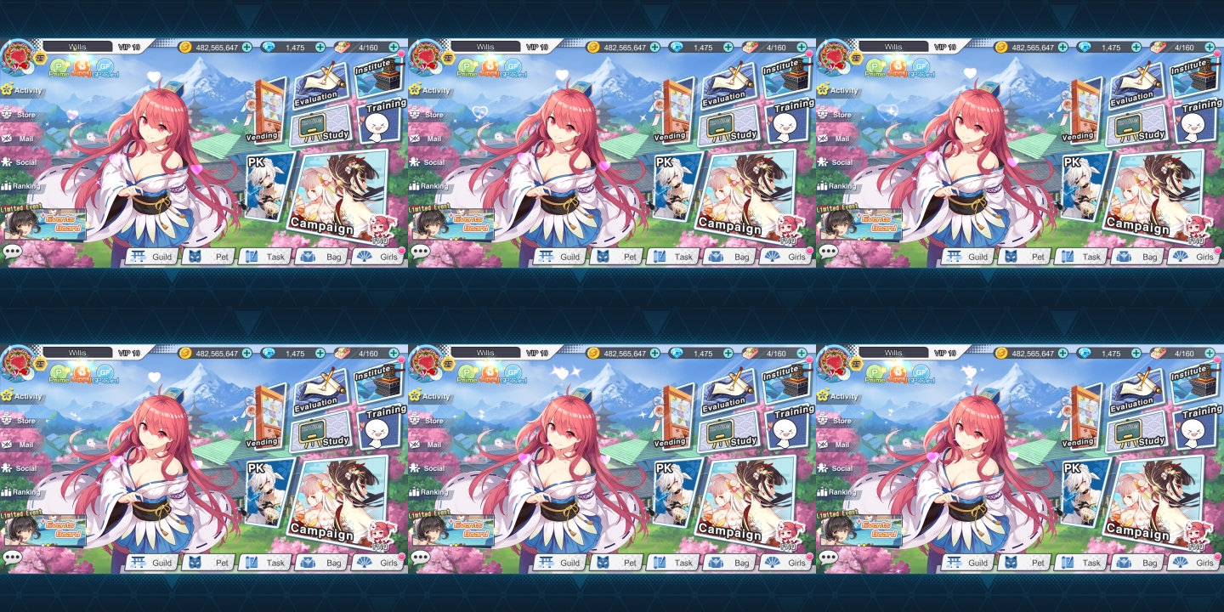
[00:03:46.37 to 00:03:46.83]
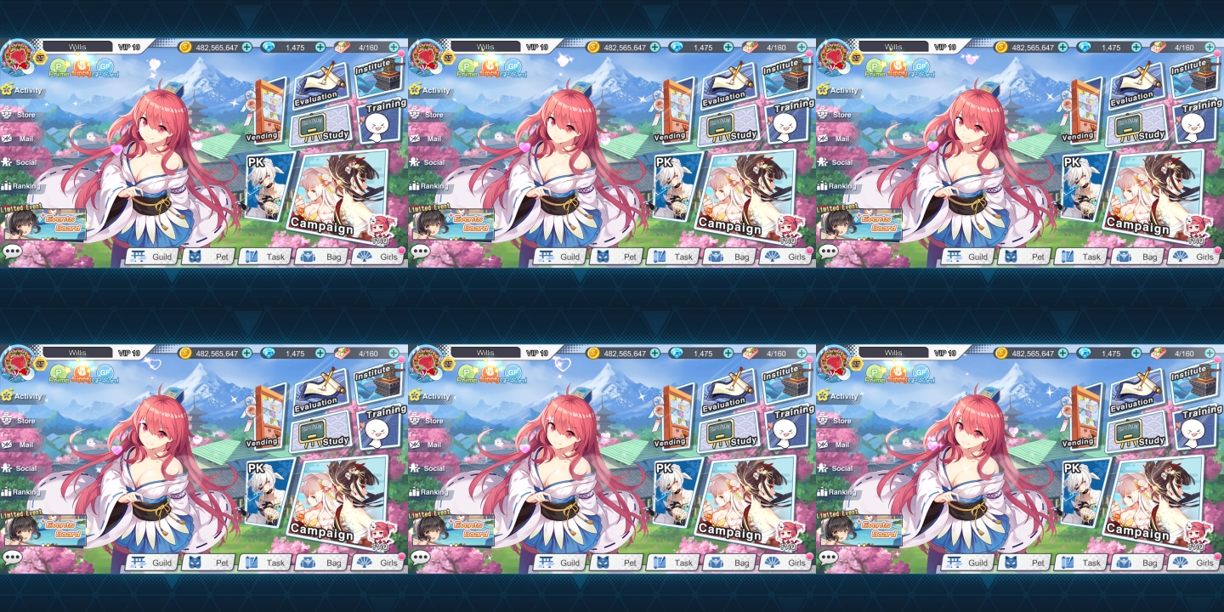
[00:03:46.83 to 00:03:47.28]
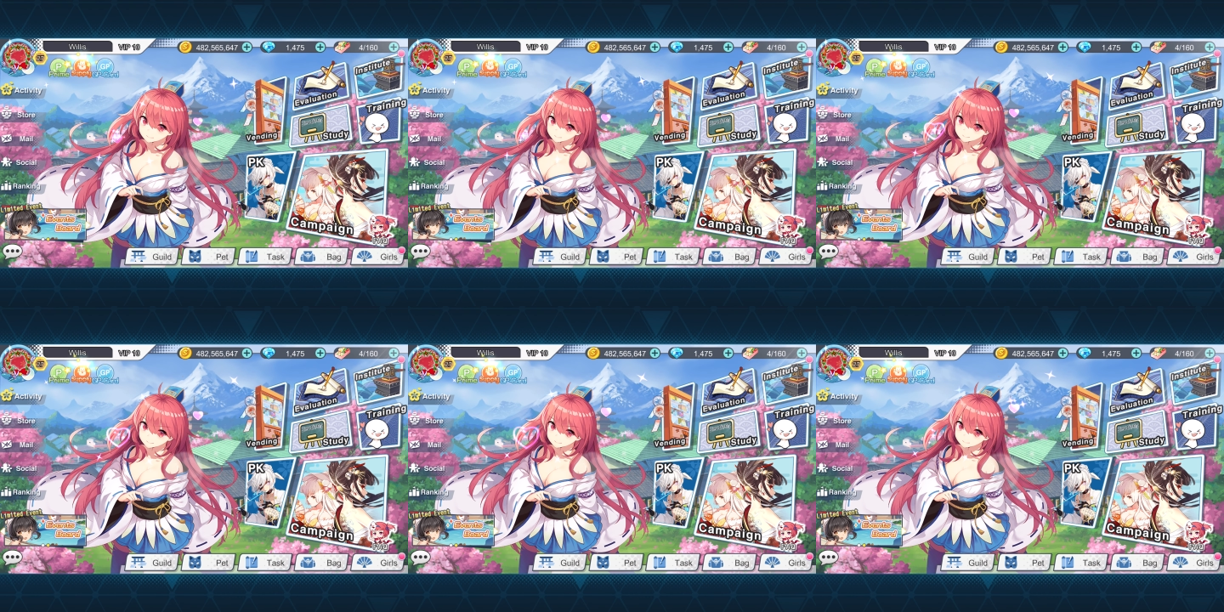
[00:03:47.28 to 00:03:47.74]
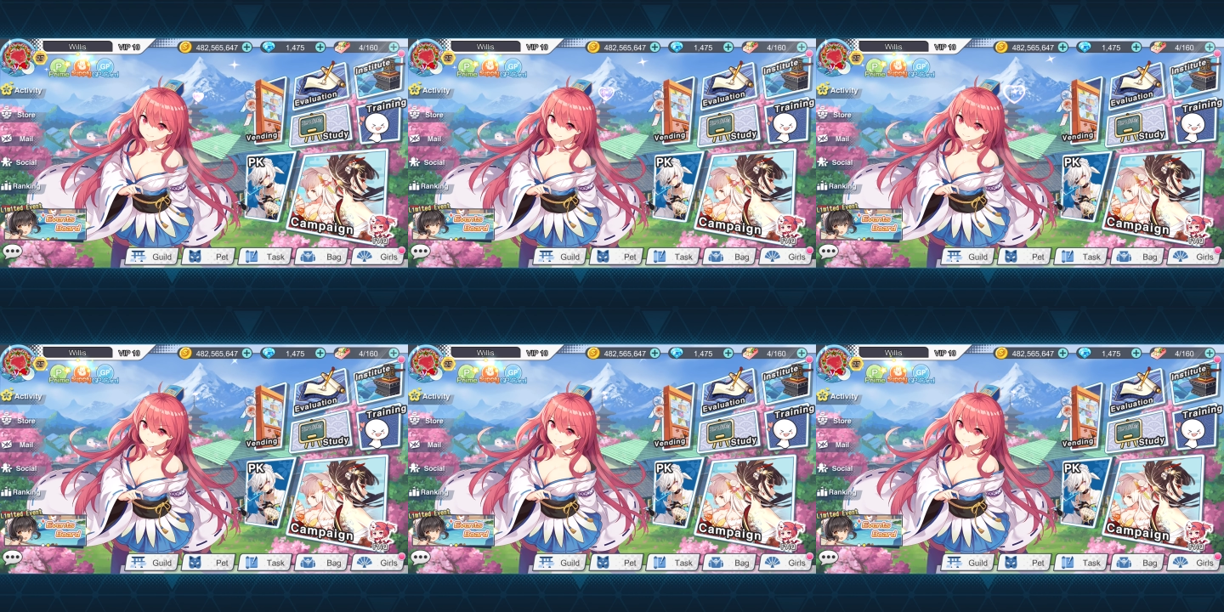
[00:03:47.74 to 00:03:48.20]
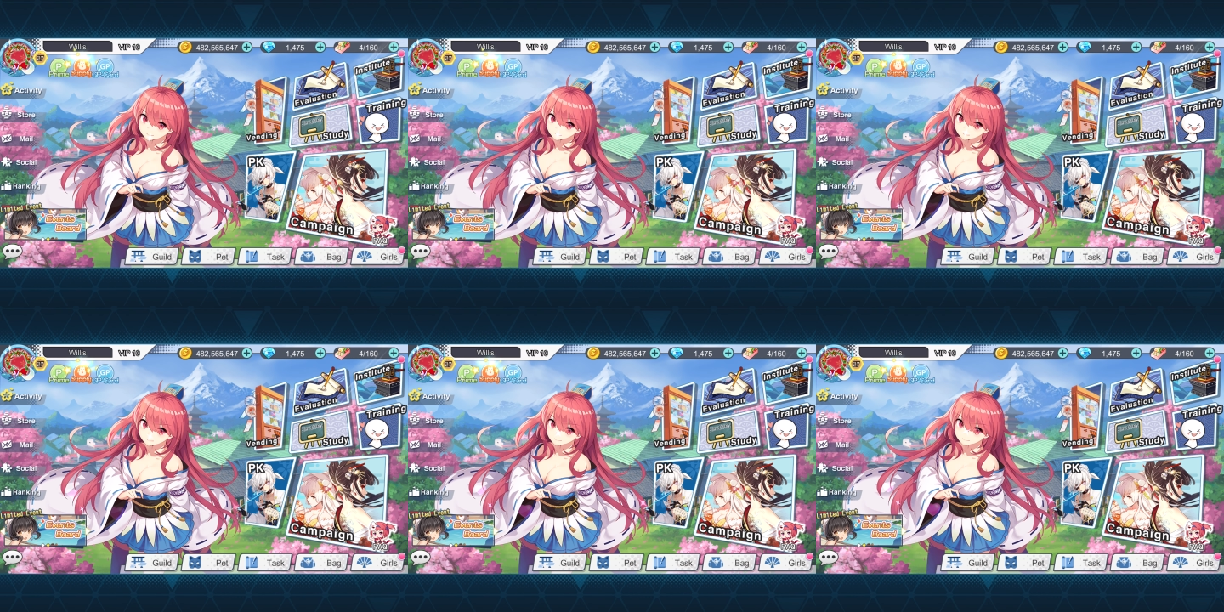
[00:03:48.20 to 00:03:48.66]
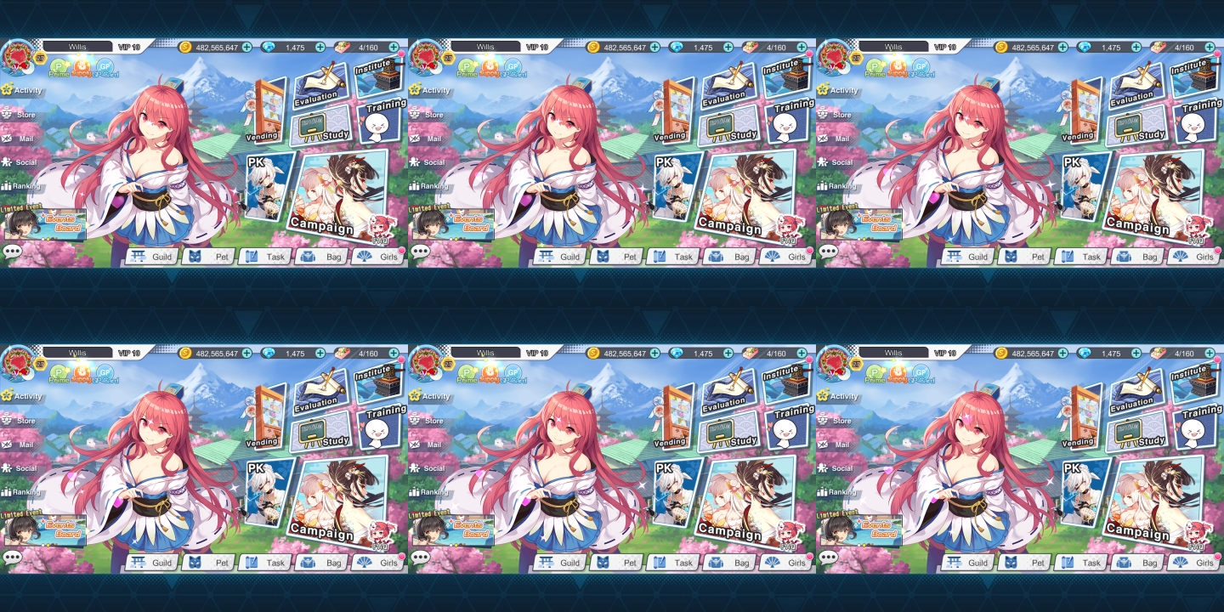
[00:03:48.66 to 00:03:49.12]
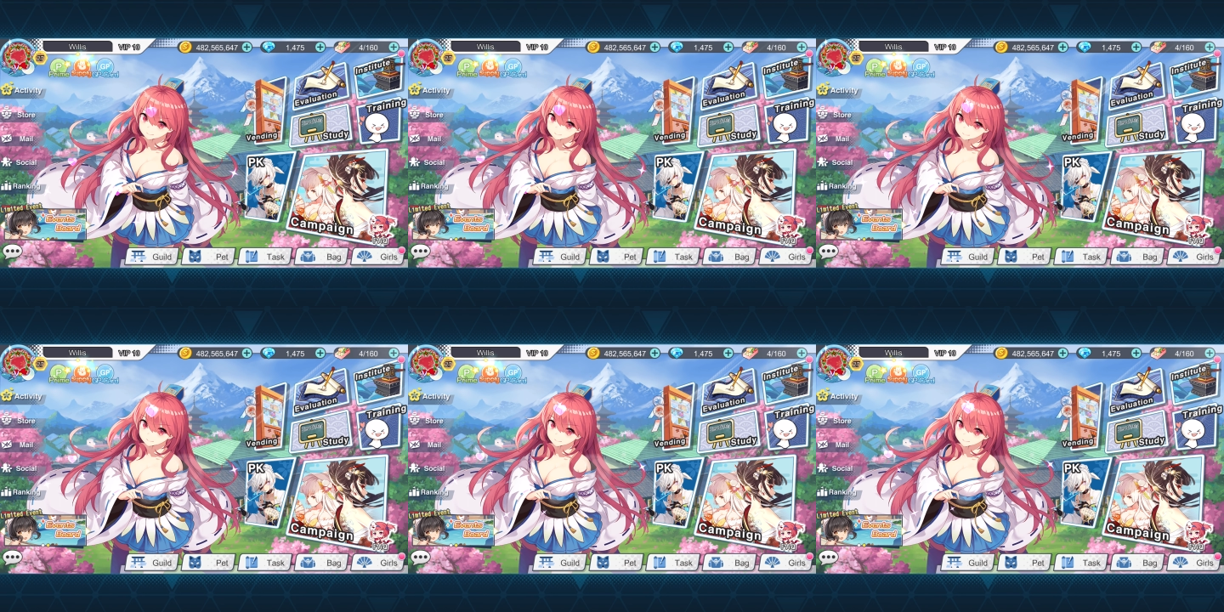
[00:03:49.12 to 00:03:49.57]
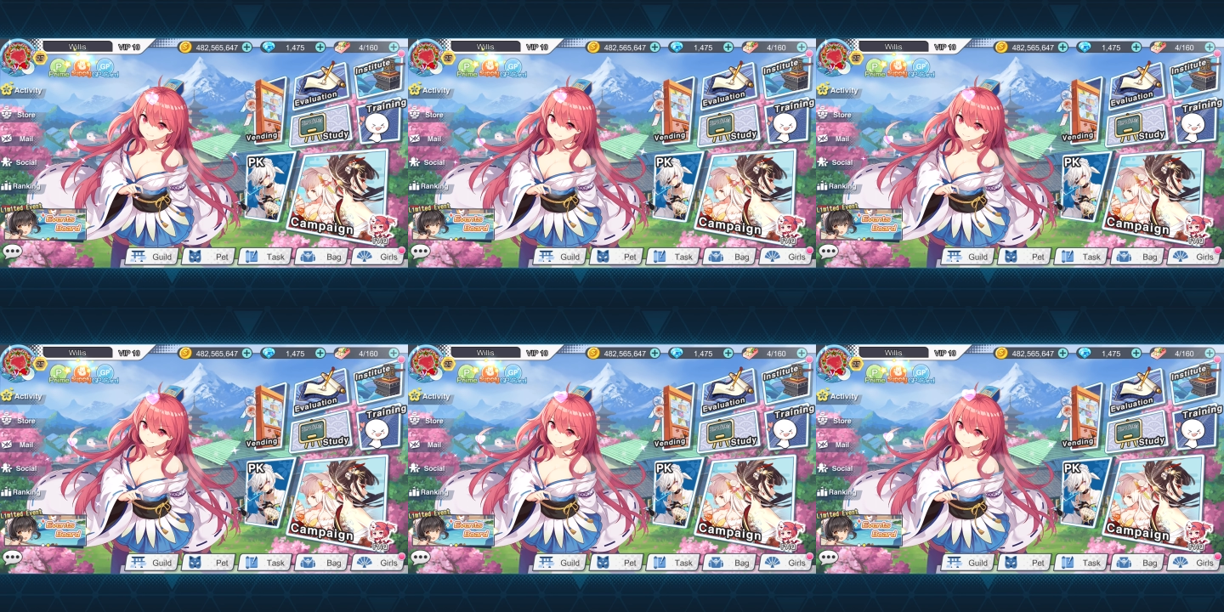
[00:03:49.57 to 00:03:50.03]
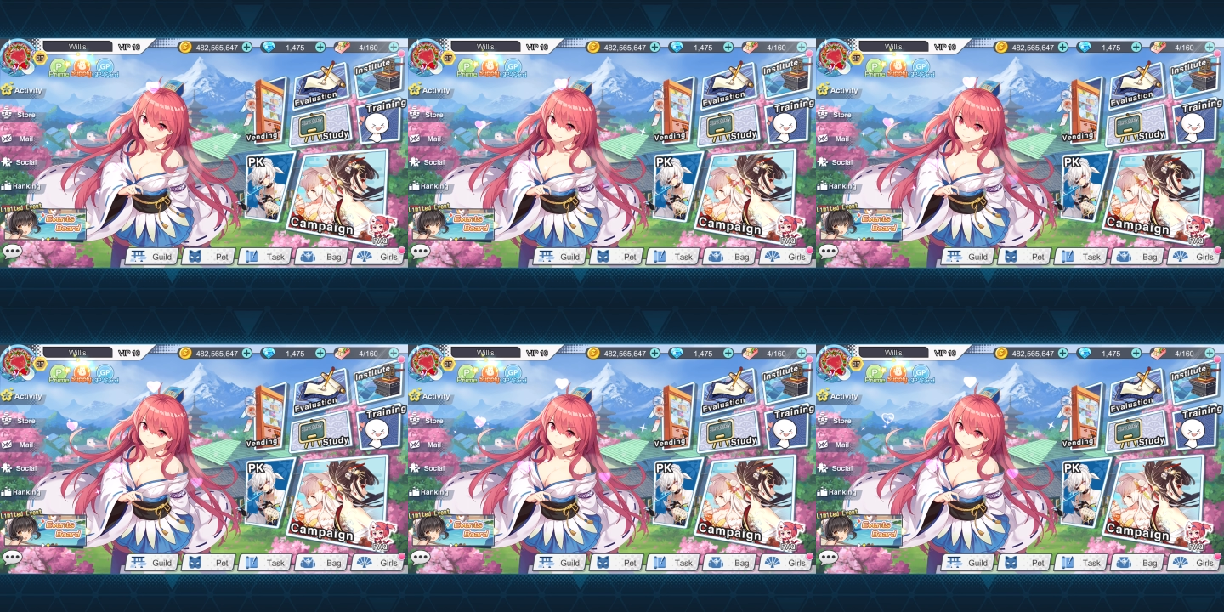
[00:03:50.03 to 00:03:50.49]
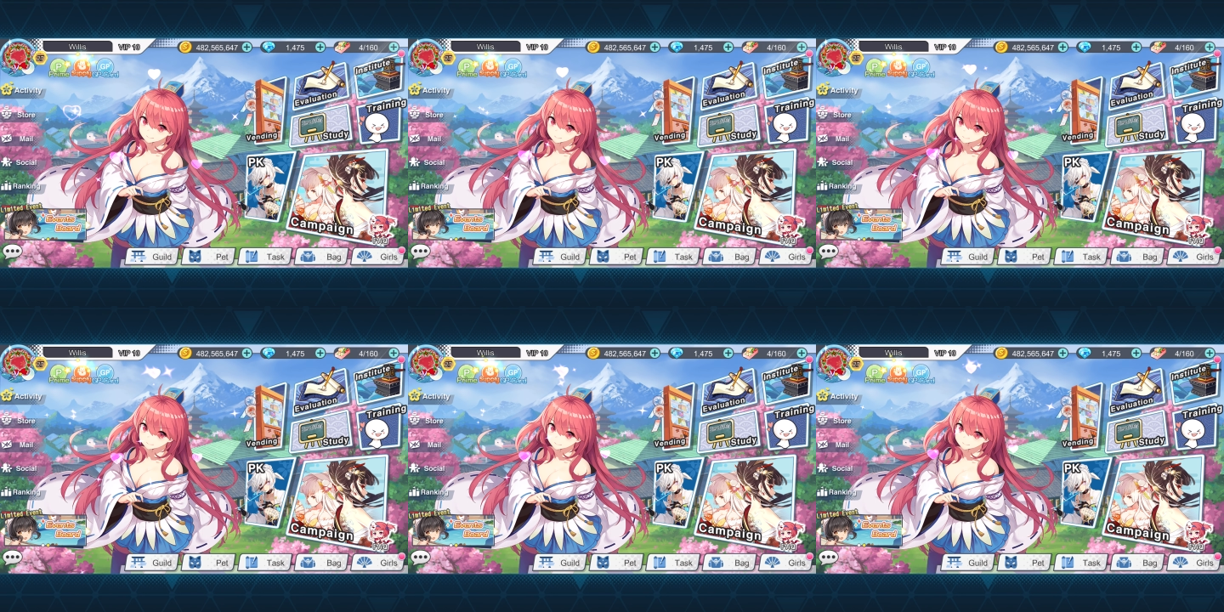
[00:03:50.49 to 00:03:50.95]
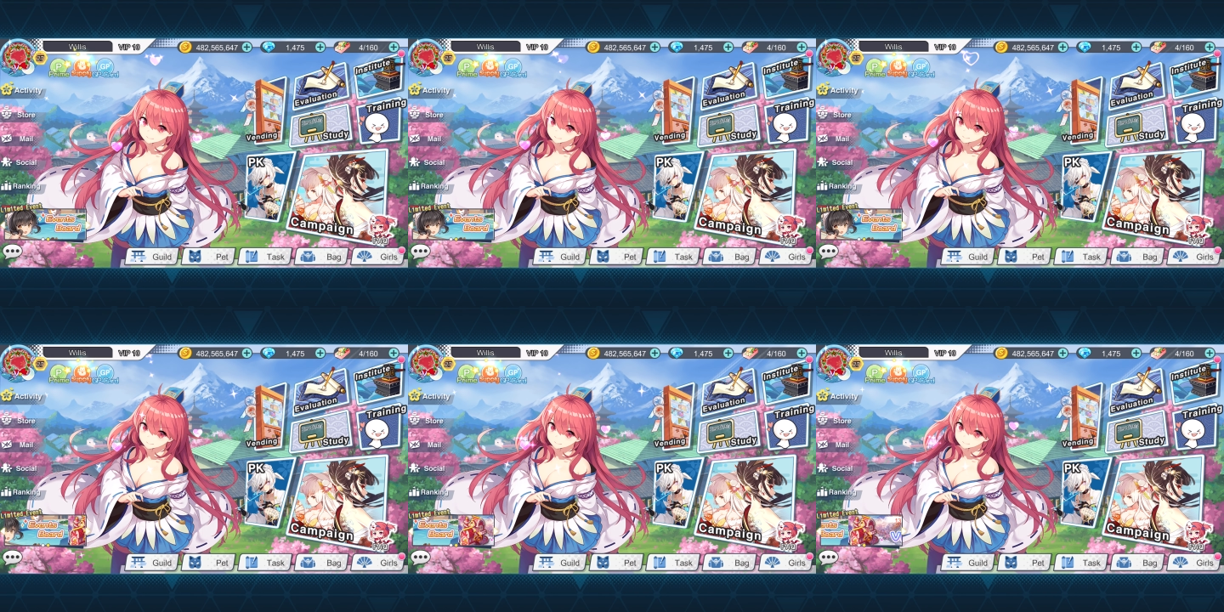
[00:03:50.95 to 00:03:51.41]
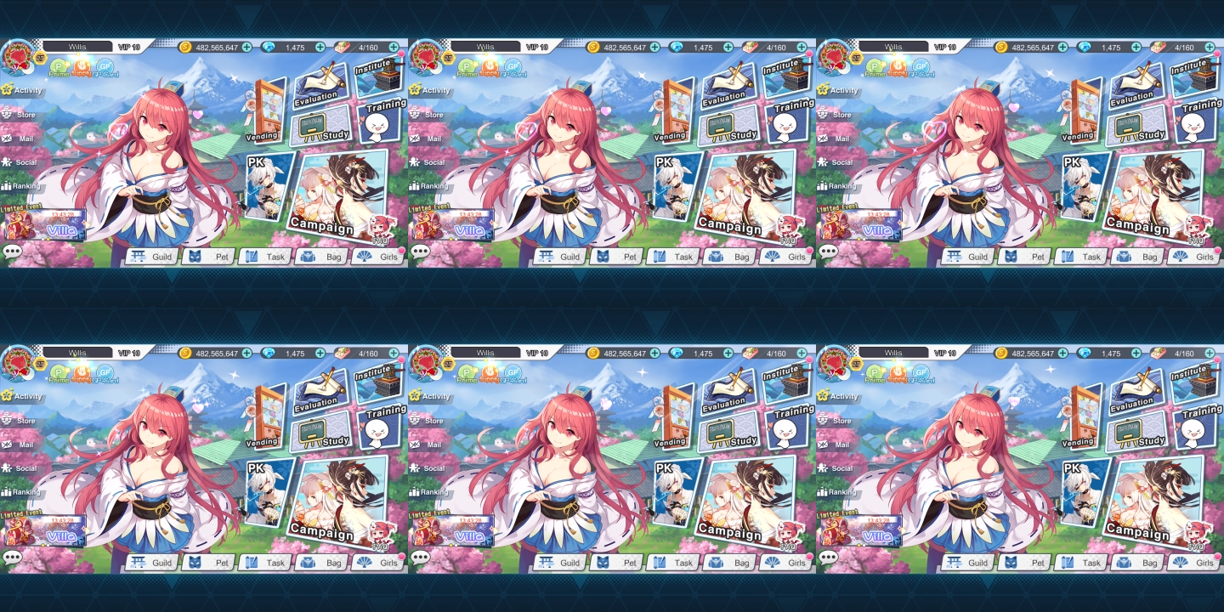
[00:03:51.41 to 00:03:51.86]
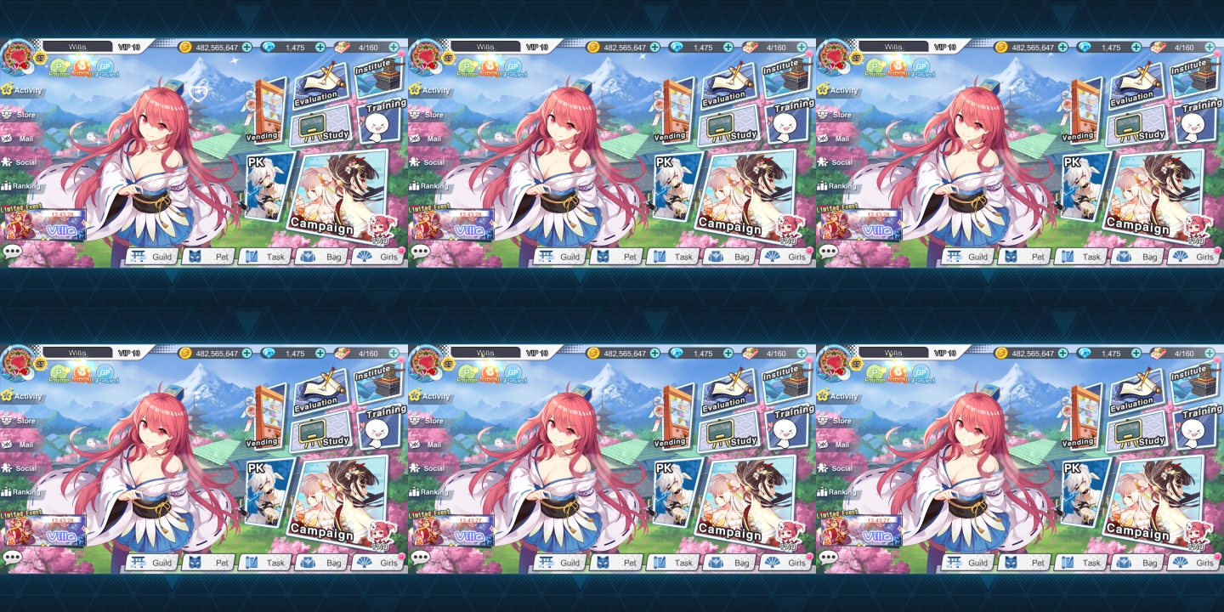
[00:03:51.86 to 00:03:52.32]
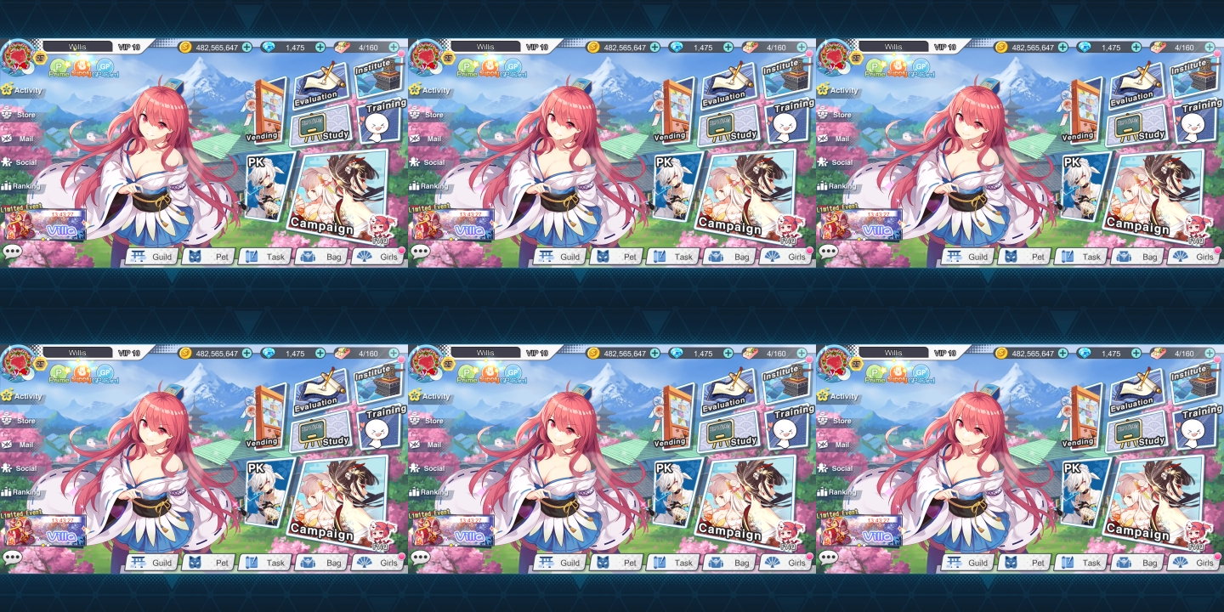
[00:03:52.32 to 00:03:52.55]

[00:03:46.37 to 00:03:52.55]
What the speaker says: [unreadable: no face in view]